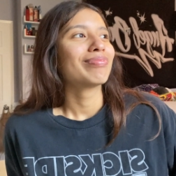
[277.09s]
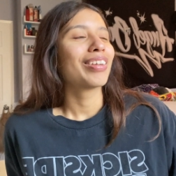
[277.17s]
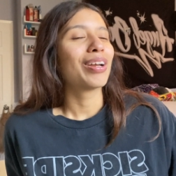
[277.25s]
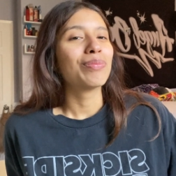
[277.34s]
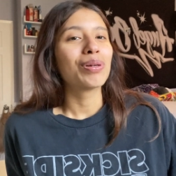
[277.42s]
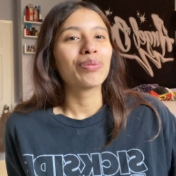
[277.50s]

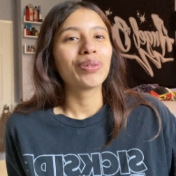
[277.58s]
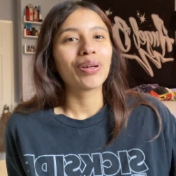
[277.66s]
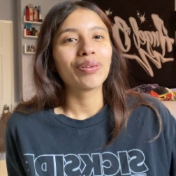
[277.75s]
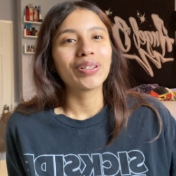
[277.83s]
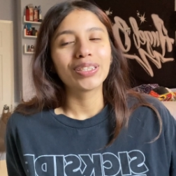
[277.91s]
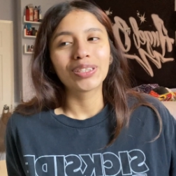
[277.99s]
Um, we
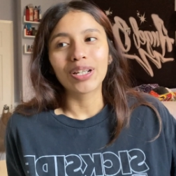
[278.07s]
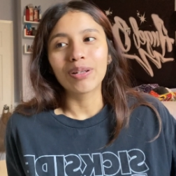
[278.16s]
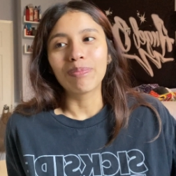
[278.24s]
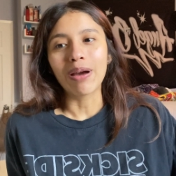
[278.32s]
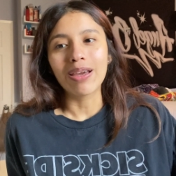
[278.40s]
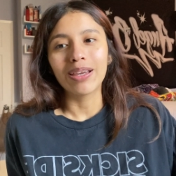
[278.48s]
already
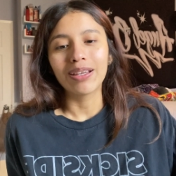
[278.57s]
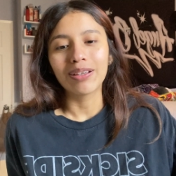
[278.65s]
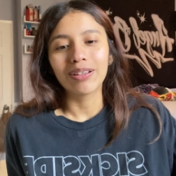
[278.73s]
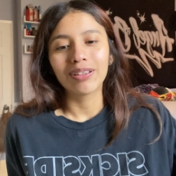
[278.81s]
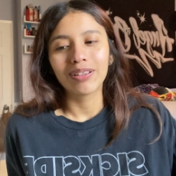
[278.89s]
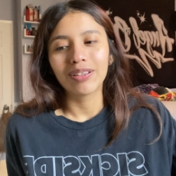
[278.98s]
started
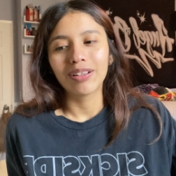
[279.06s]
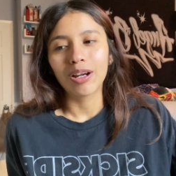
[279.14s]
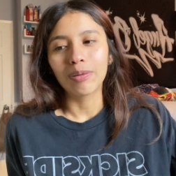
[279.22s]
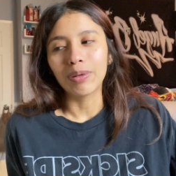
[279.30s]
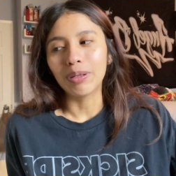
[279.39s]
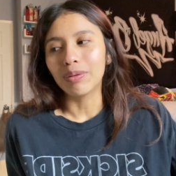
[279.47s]
buying
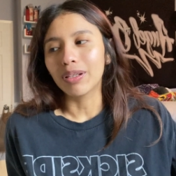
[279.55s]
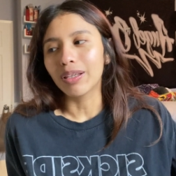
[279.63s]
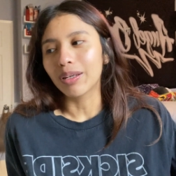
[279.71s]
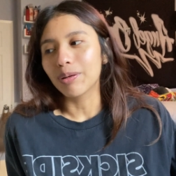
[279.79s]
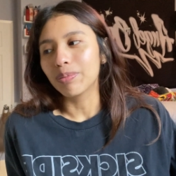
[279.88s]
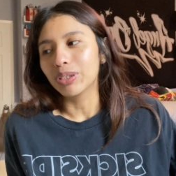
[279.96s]
our baby
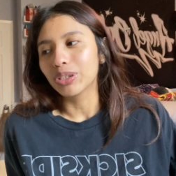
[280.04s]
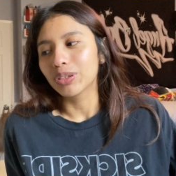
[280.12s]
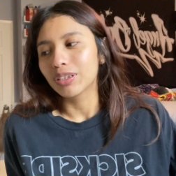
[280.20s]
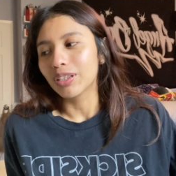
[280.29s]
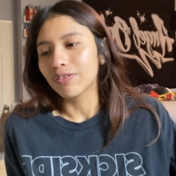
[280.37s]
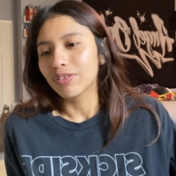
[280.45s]
like a bunch of
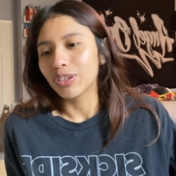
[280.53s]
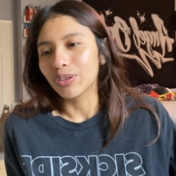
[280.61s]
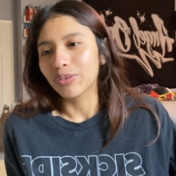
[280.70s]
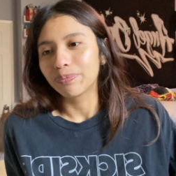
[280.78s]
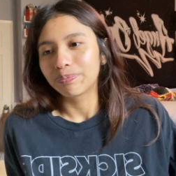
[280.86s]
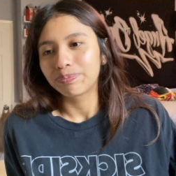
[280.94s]
stuff too.